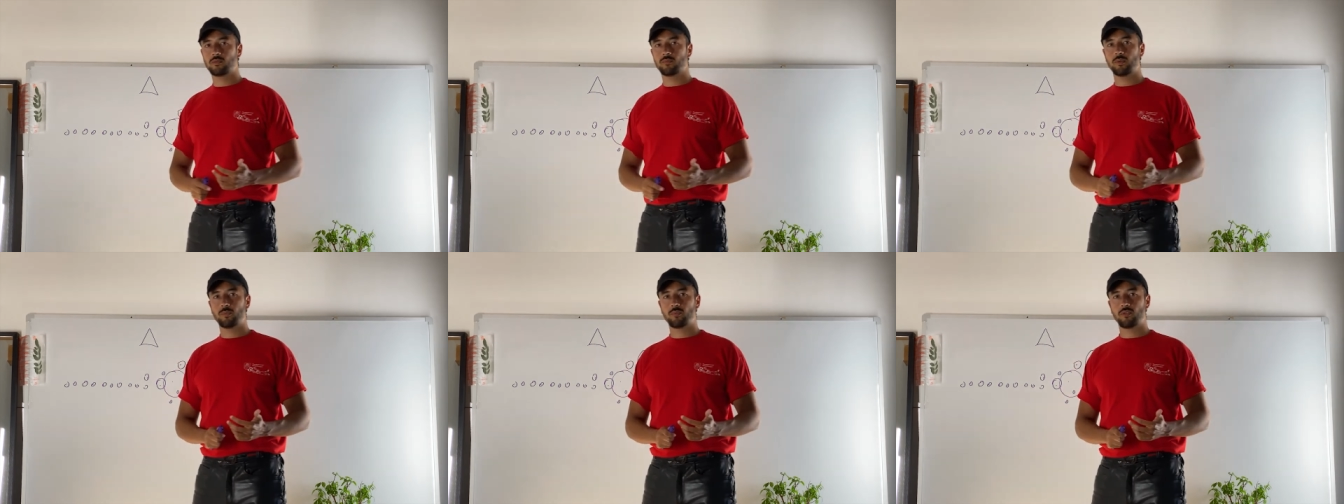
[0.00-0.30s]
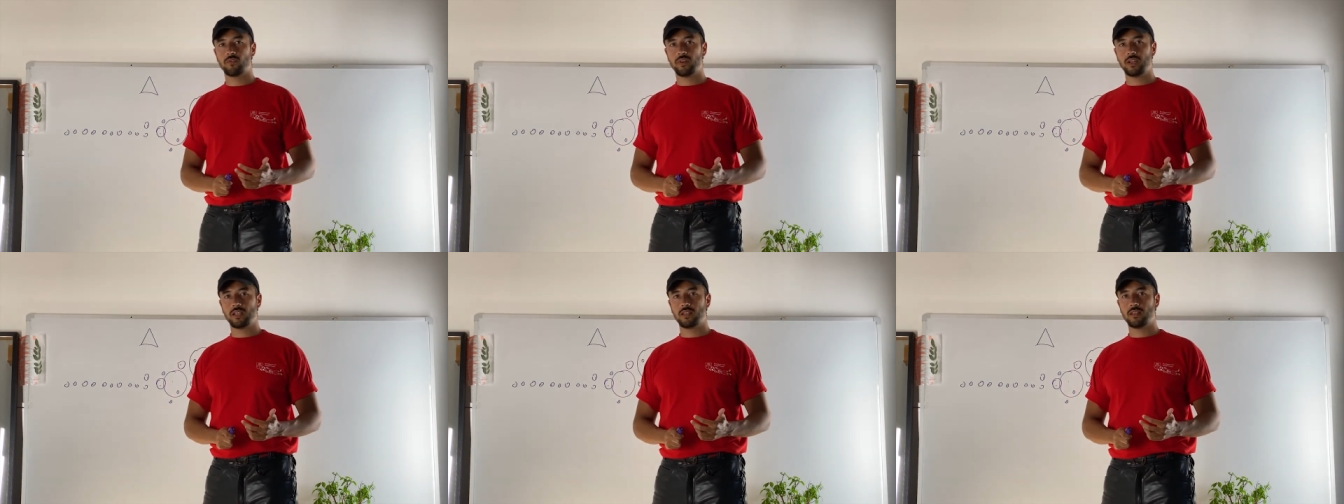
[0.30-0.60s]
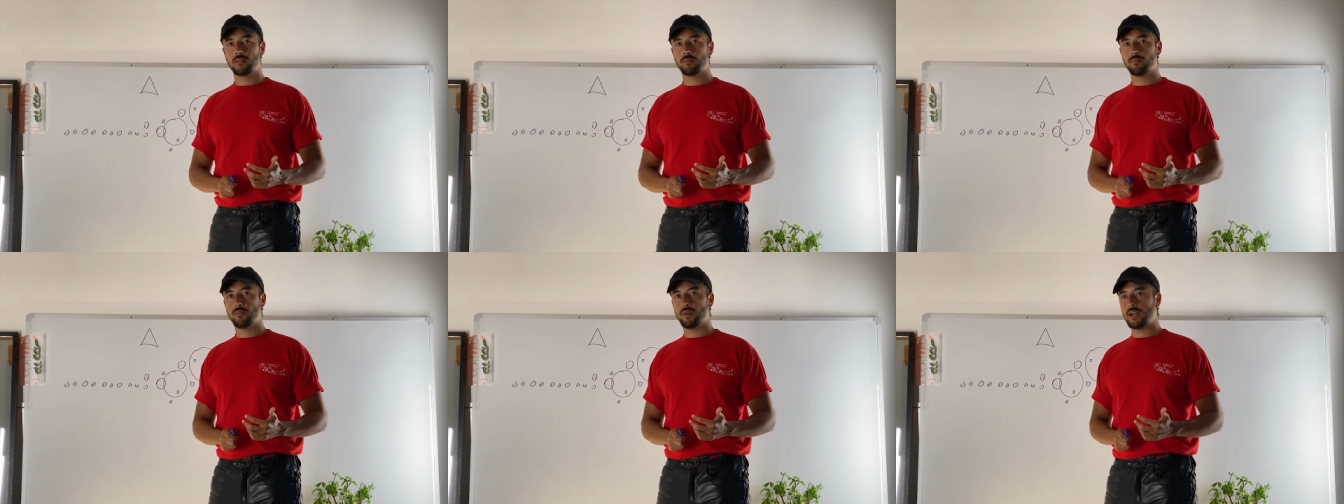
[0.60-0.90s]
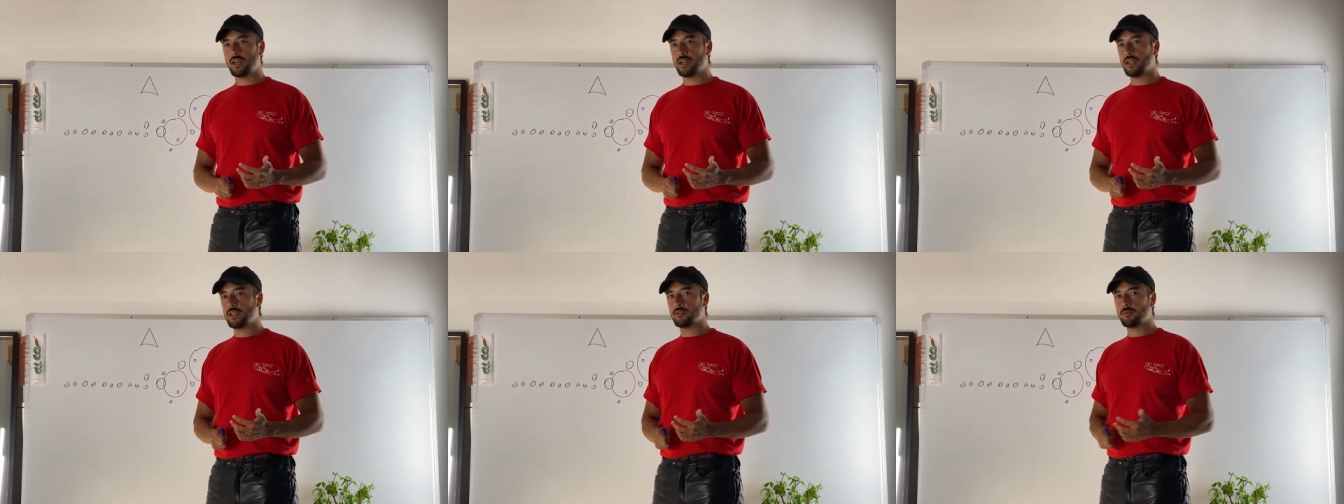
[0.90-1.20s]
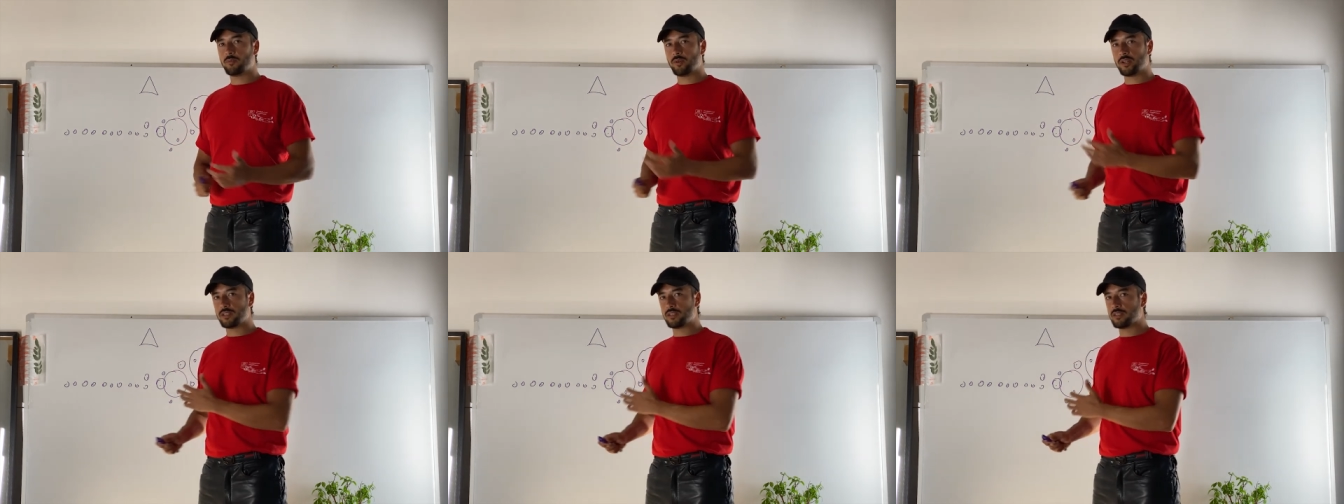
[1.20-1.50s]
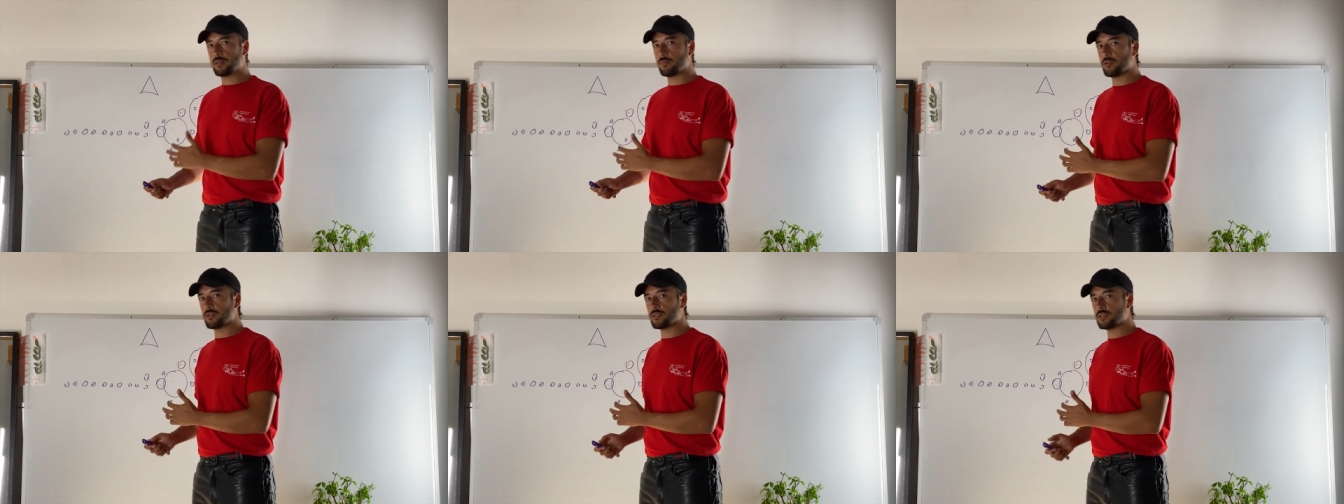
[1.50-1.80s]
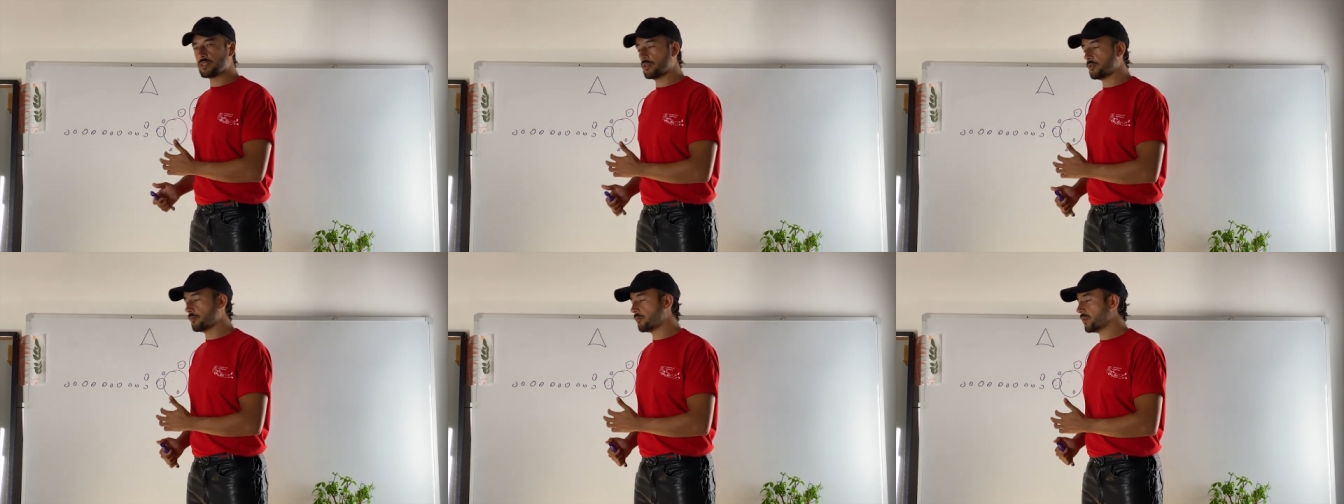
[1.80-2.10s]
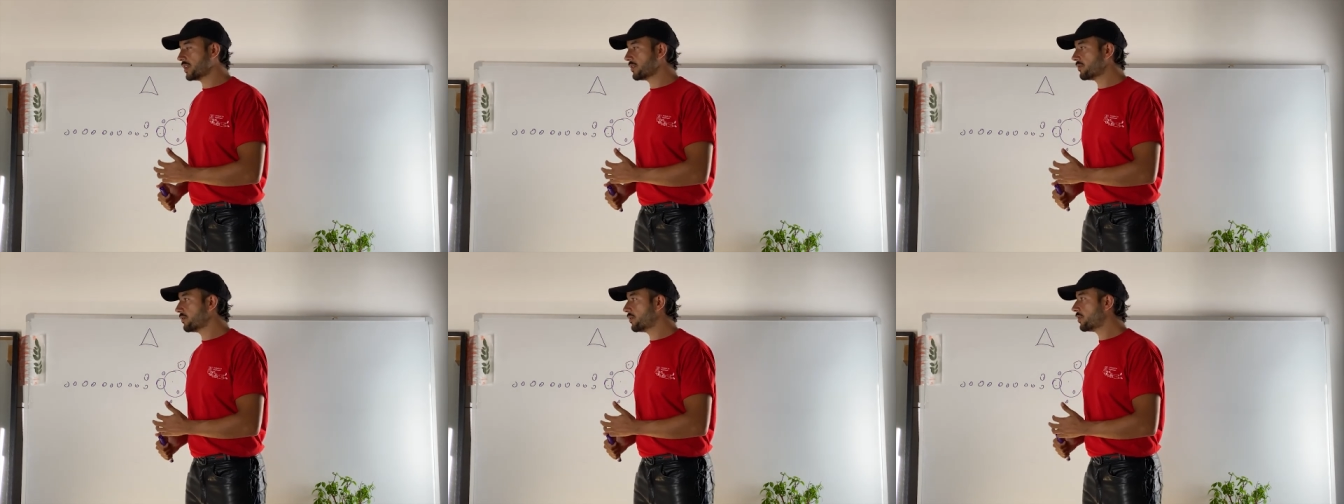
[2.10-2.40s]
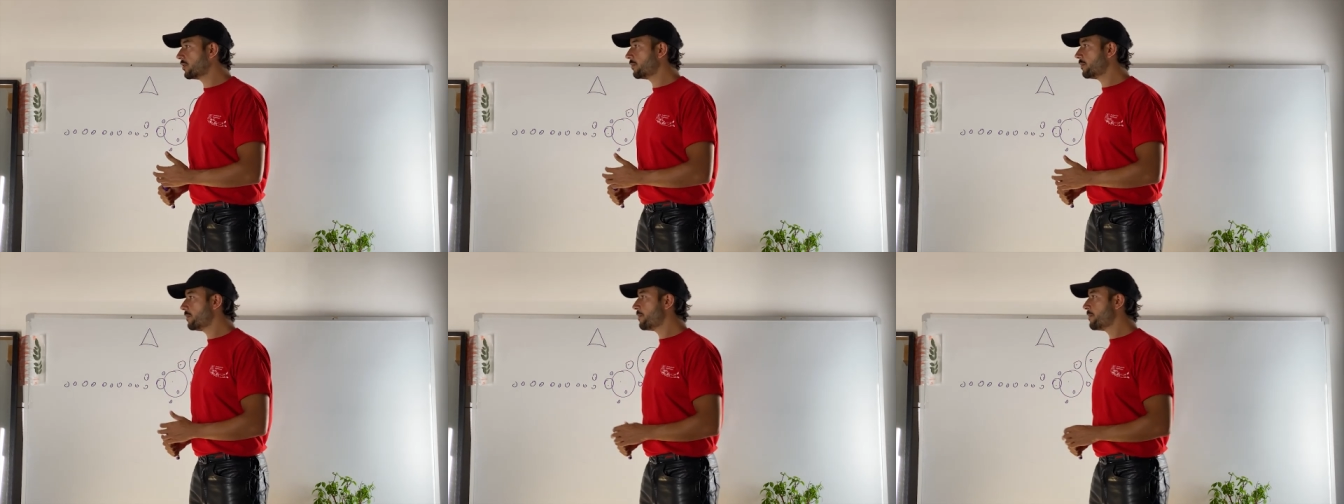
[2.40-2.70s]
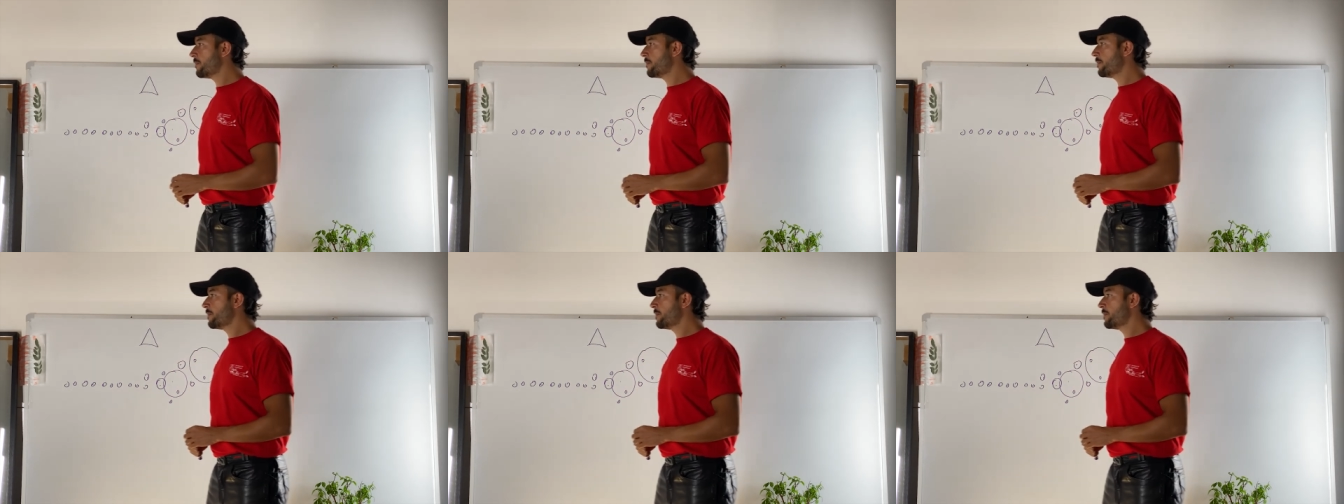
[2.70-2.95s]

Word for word: could be provided by the participants in the platform.